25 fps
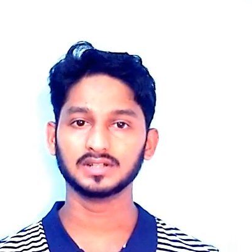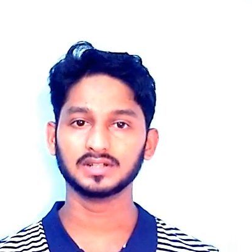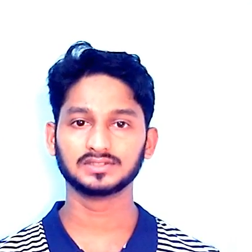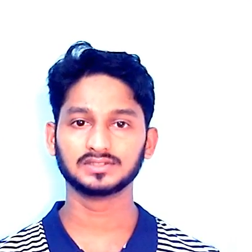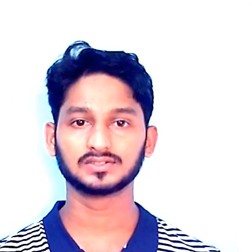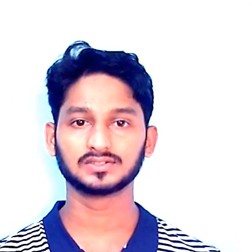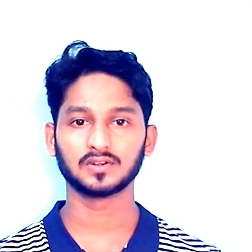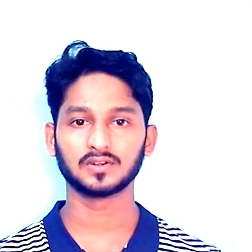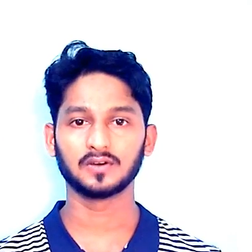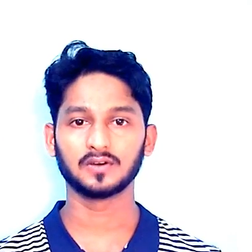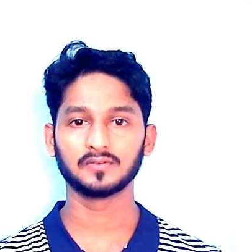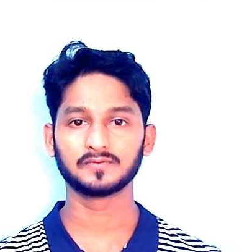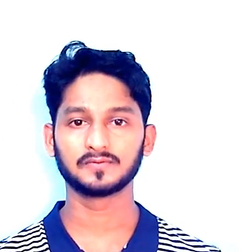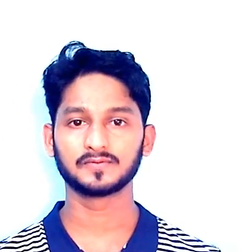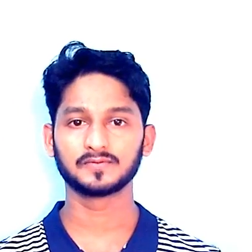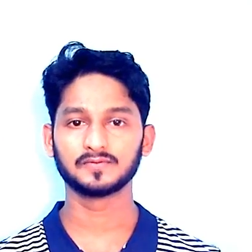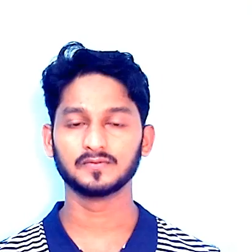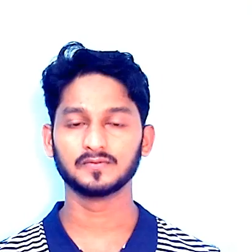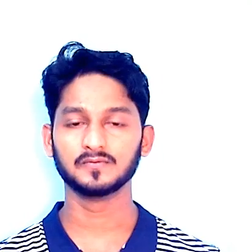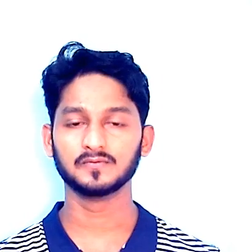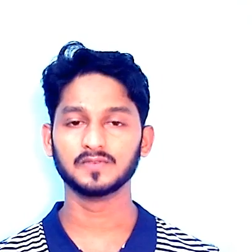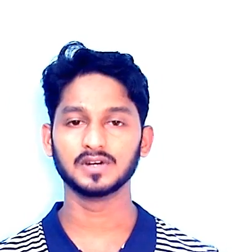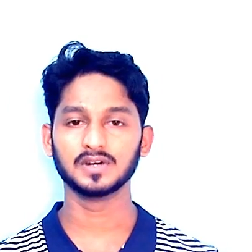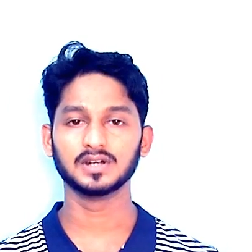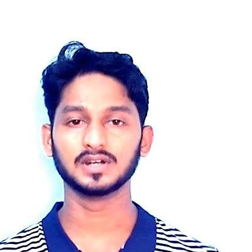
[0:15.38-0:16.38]
words of
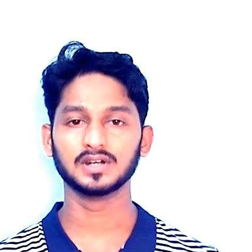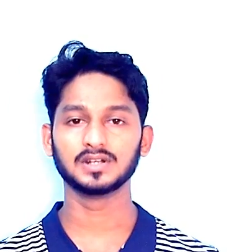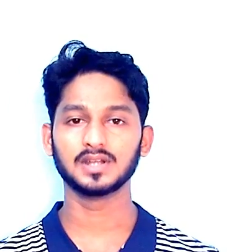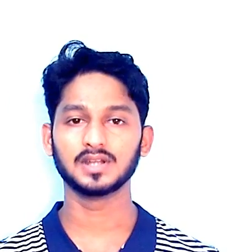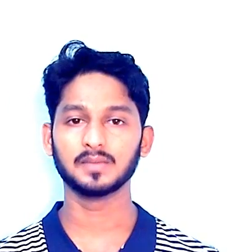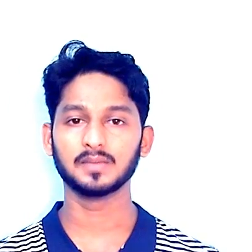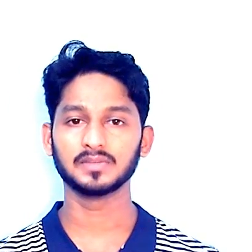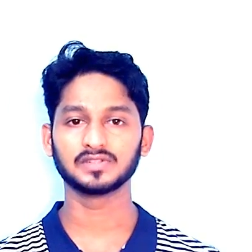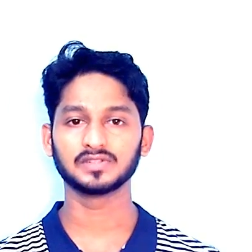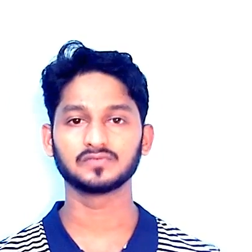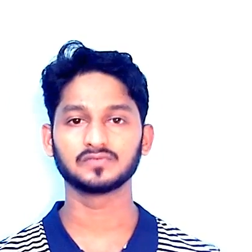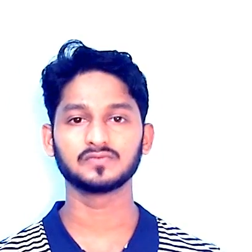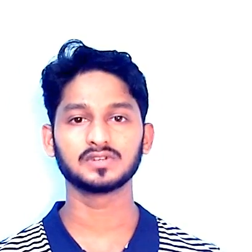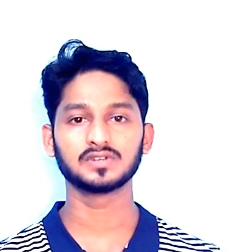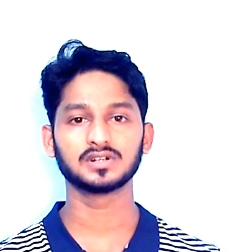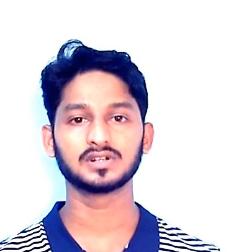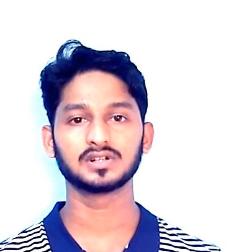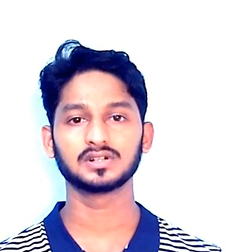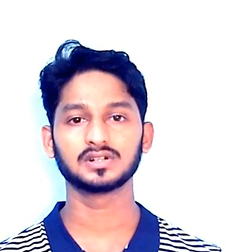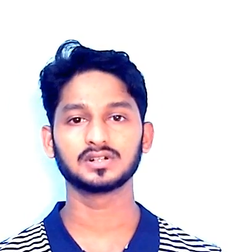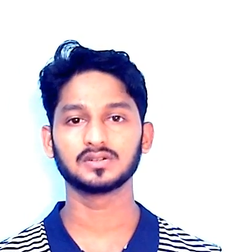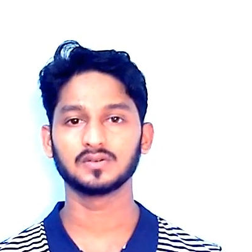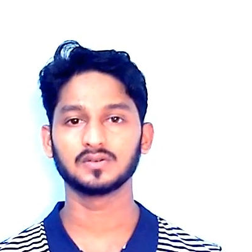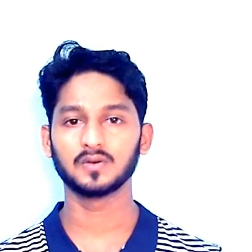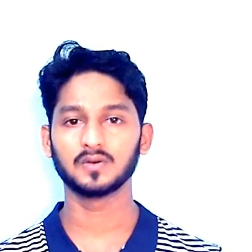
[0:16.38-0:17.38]
Word, MS
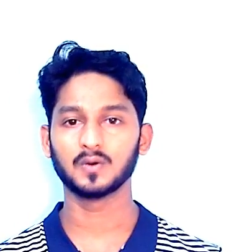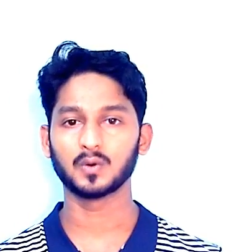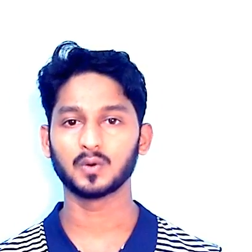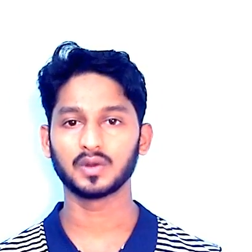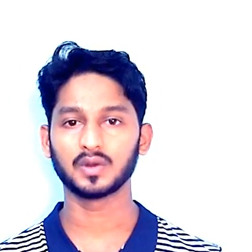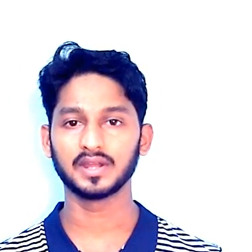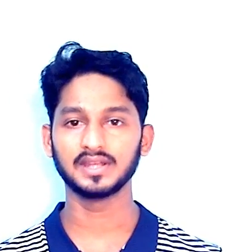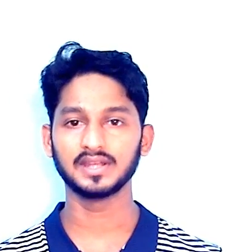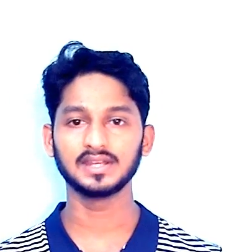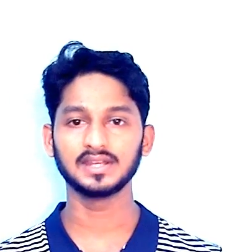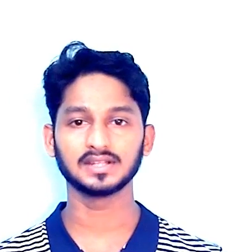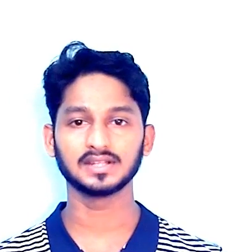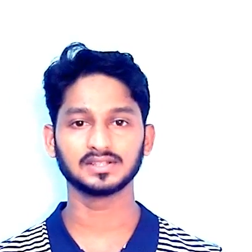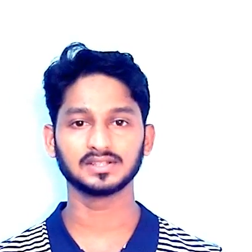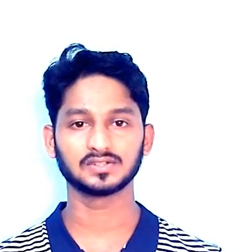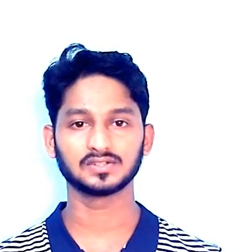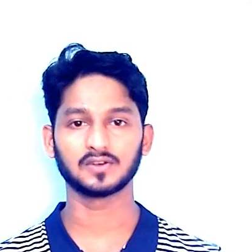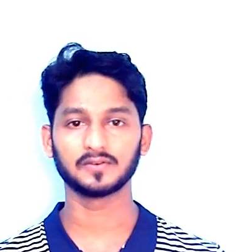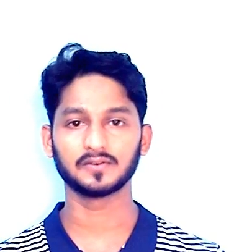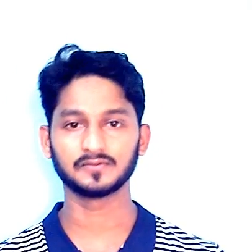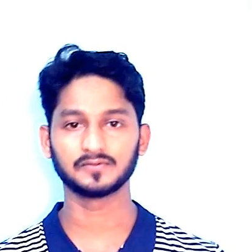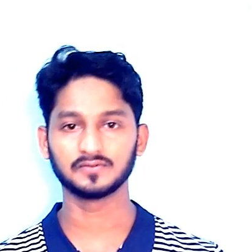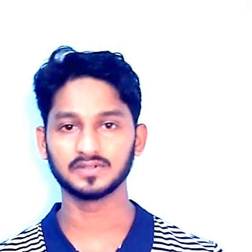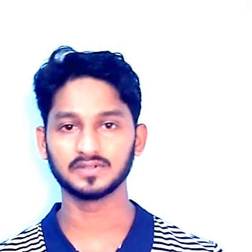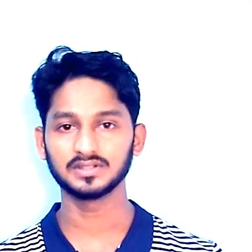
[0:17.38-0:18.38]
Word or any other
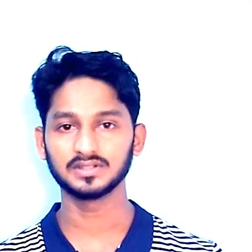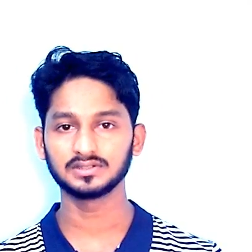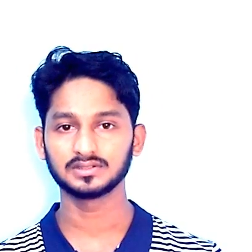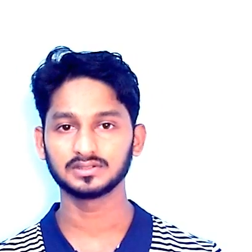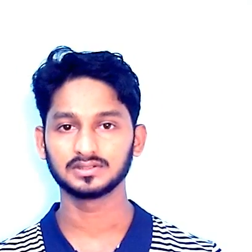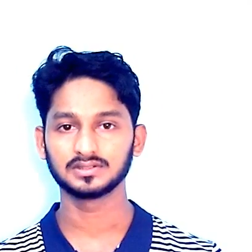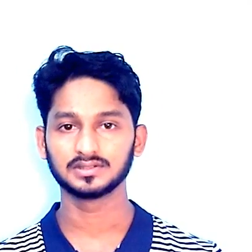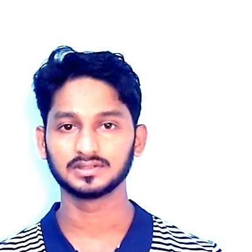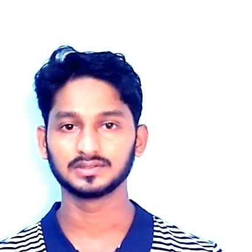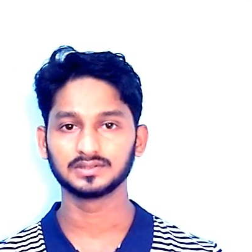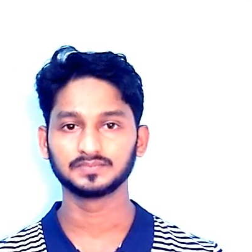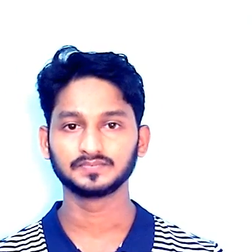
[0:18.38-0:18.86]
software.